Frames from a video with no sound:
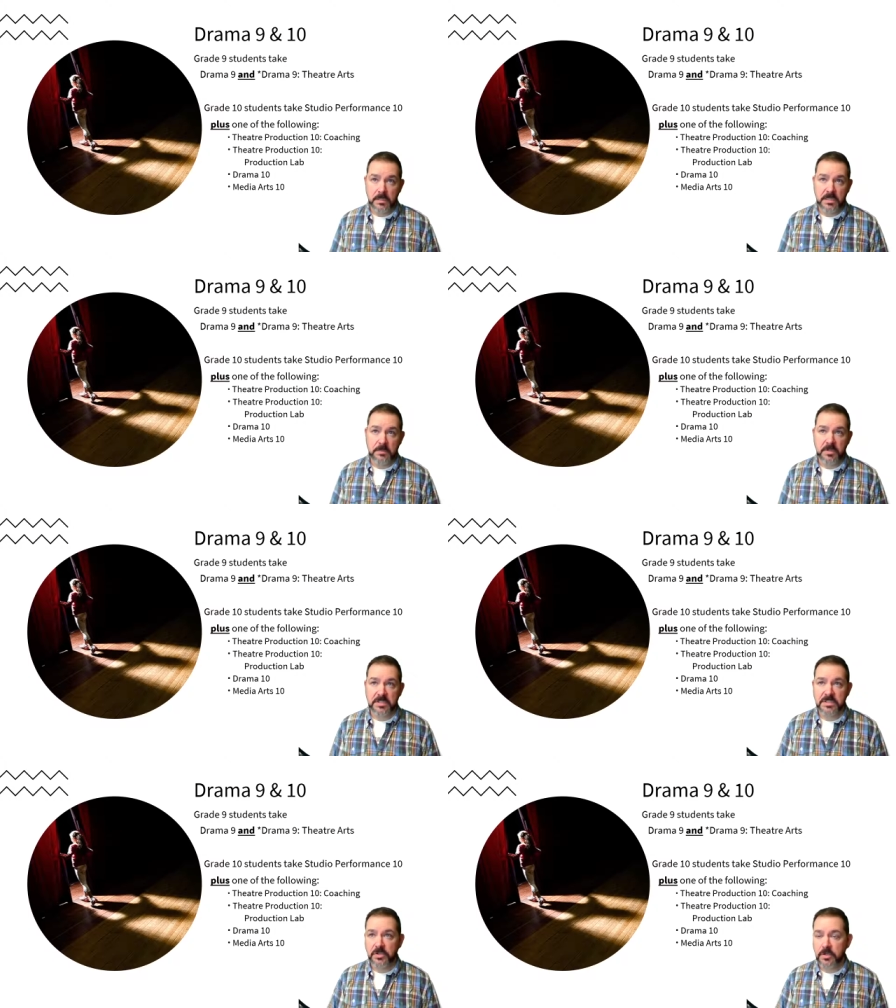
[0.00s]
You need to be
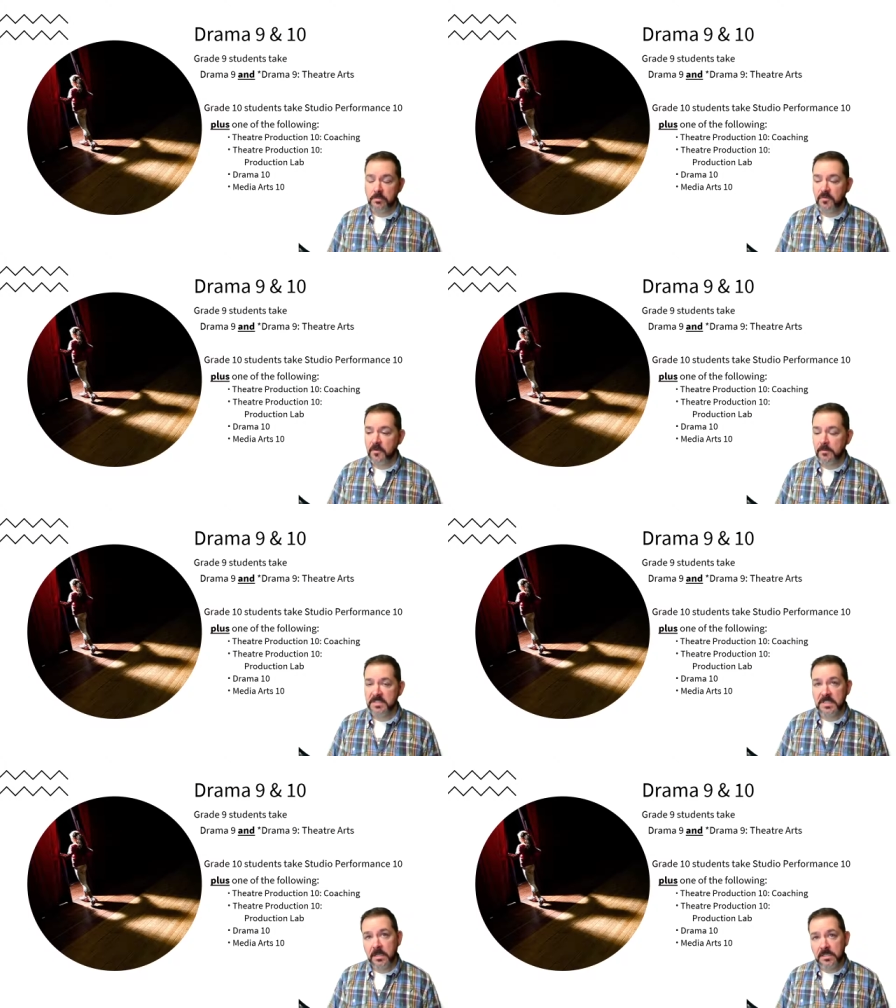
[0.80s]
in Studio
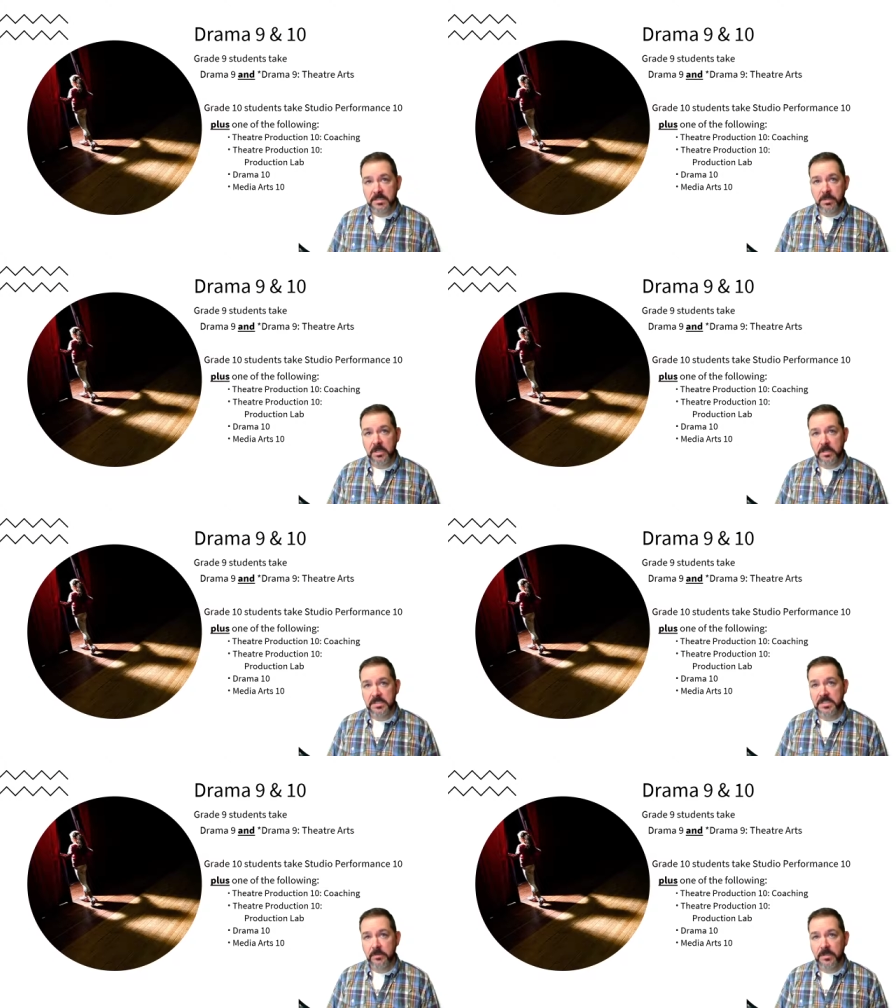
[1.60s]
Performance 10 as a Byng
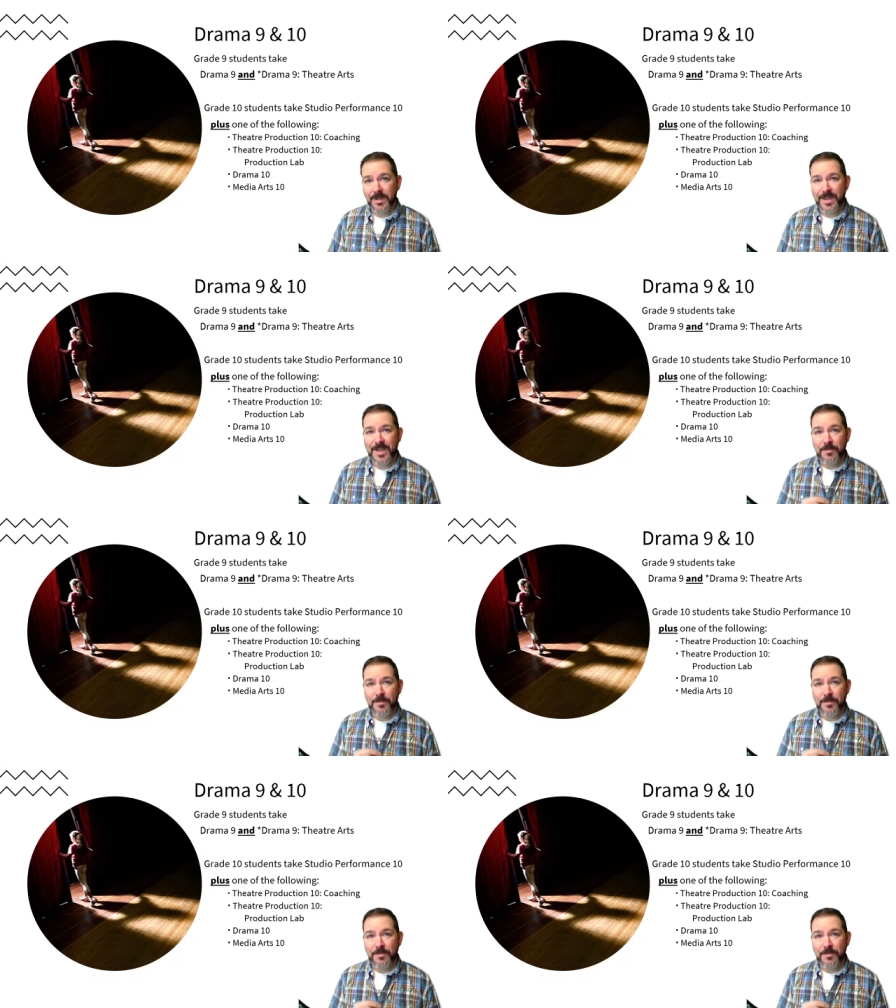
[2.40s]
Arts student.